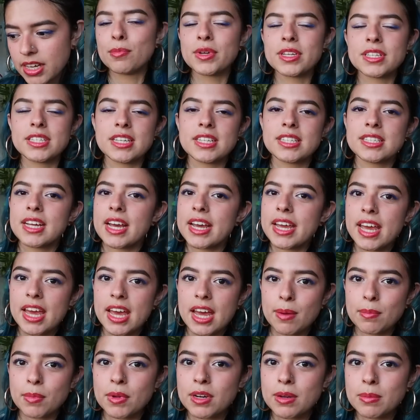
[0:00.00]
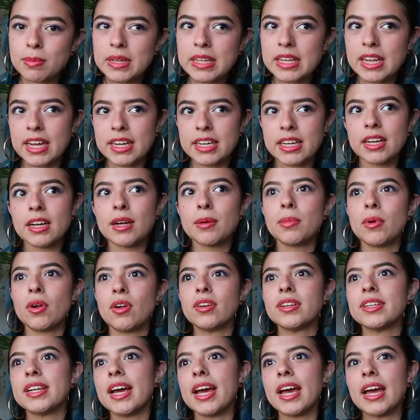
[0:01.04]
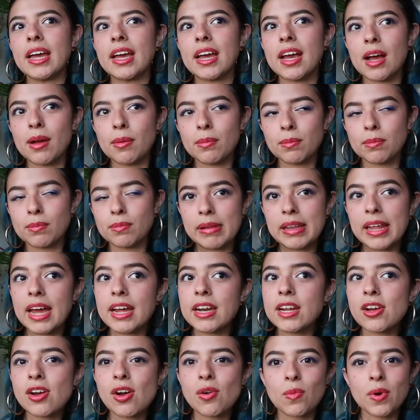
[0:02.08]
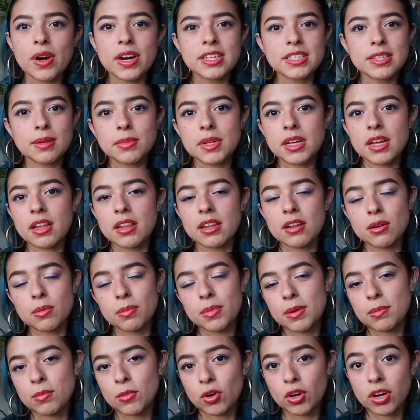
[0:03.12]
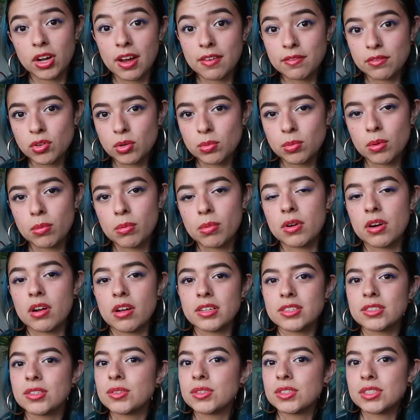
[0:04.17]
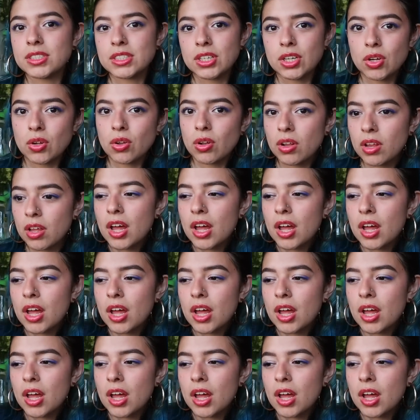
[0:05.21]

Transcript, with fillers: But since I am gonna be lining up all day, I'm planning on wearing something a little bit more comfortable, but also still